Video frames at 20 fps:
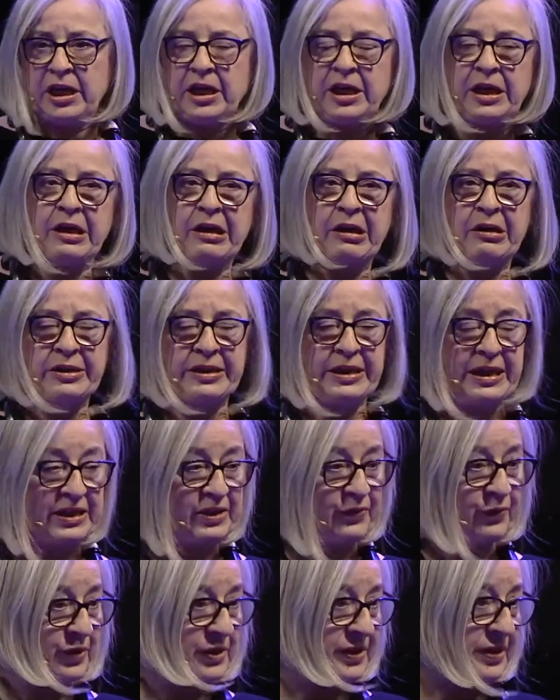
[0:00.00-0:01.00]

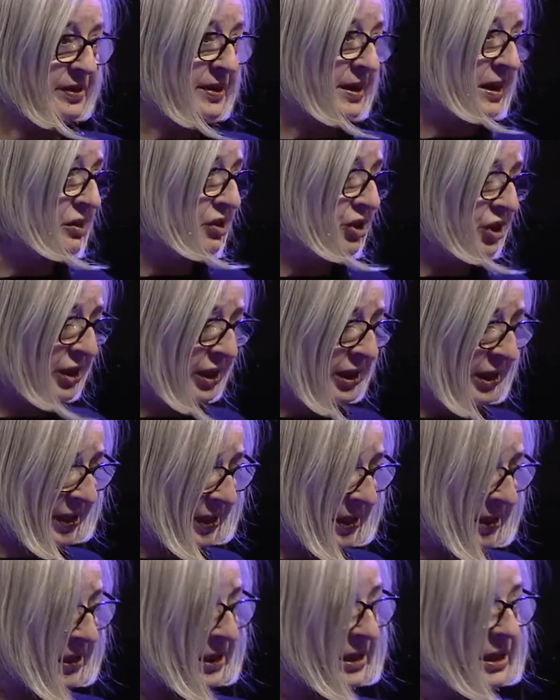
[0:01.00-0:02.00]
desk for this
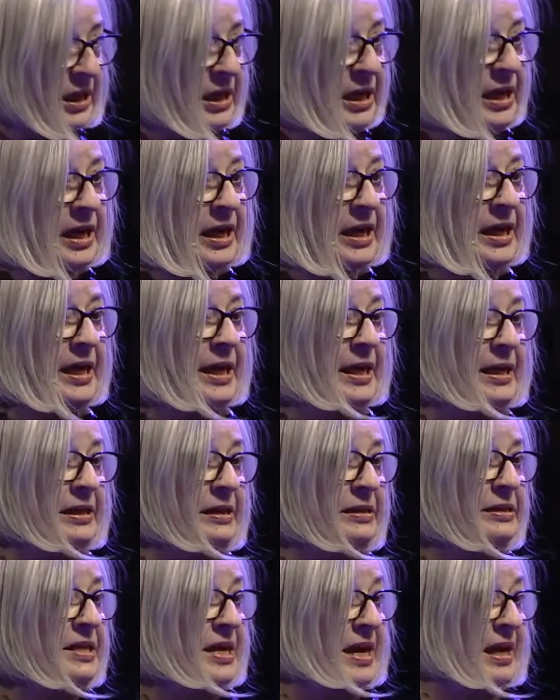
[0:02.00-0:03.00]
engineer.
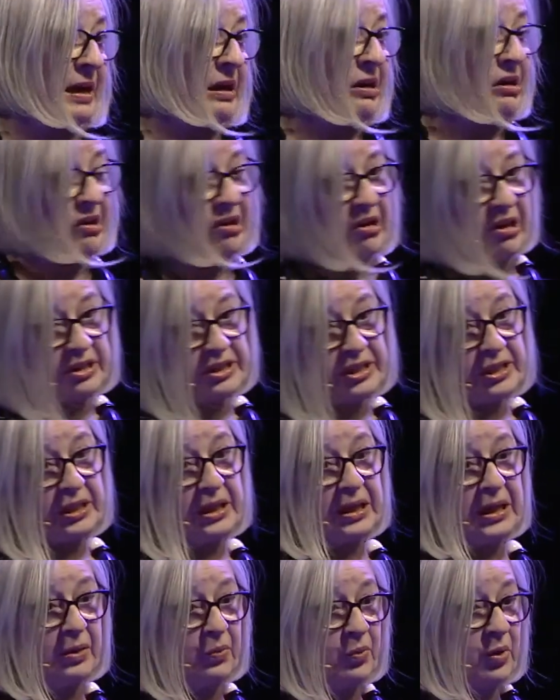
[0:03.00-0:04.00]
And thank God
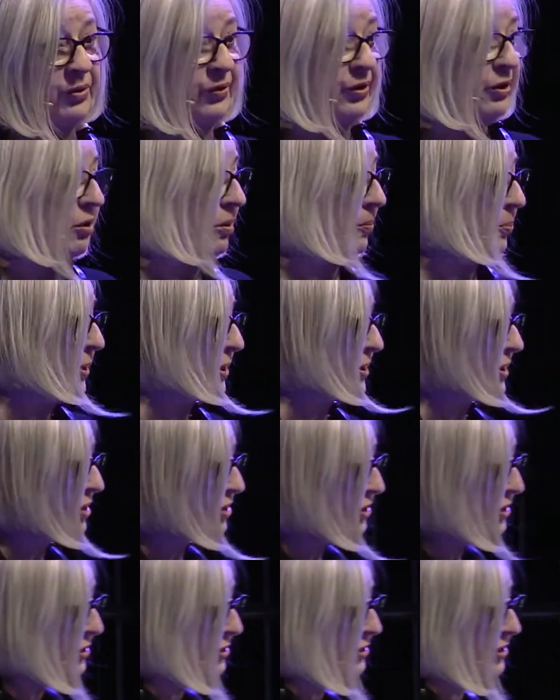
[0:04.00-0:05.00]
I won the
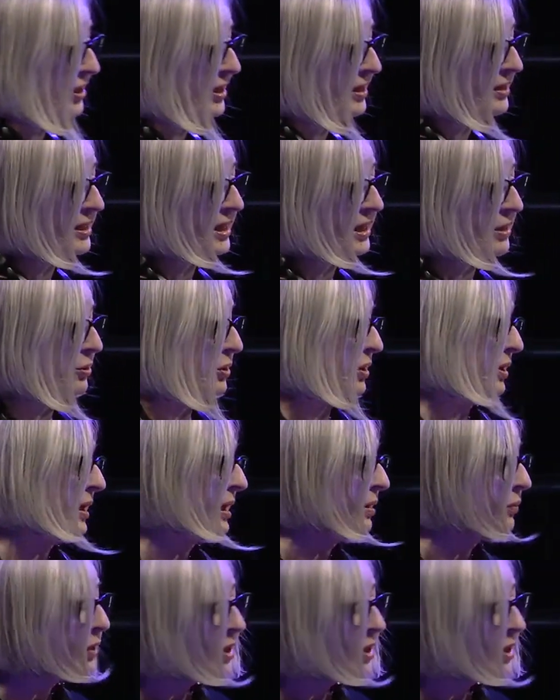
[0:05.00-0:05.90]
competition and they couldn't get